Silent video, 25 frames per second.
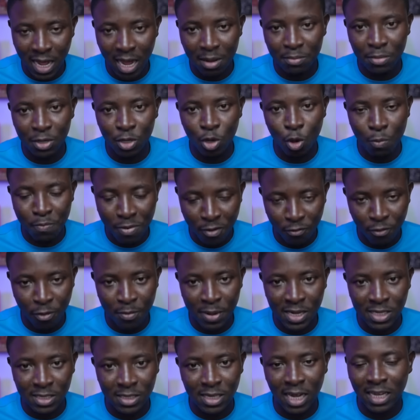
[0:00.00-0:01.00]
Abigail
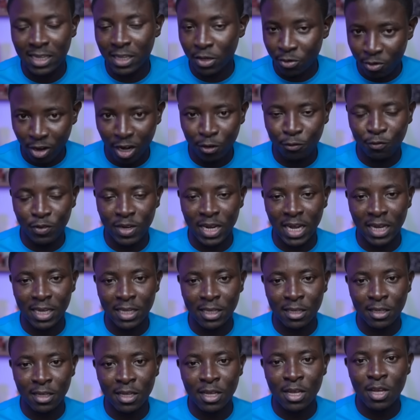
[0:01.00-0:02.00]
performance at the grand
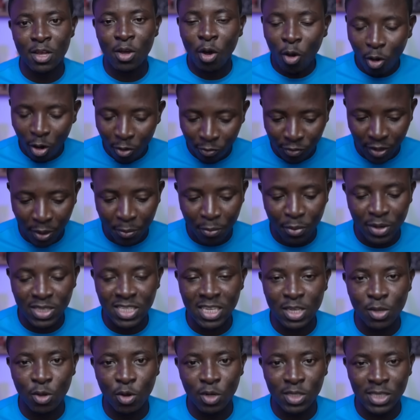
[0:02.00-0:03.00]
finale of the
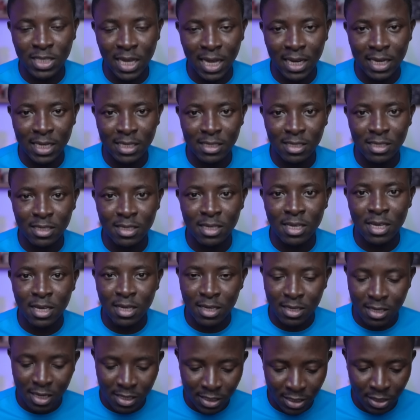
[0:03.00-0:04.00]
Britain Got Talent
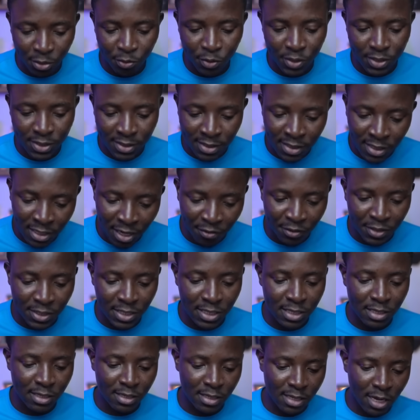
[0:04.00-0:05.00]
Series
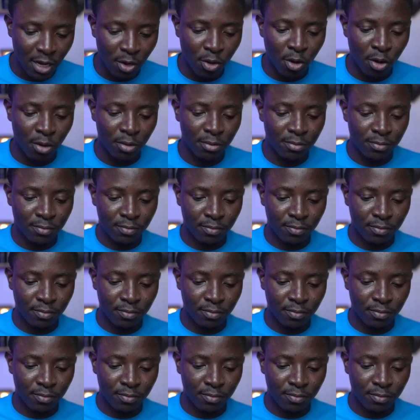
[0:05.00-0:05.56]
17. Yako.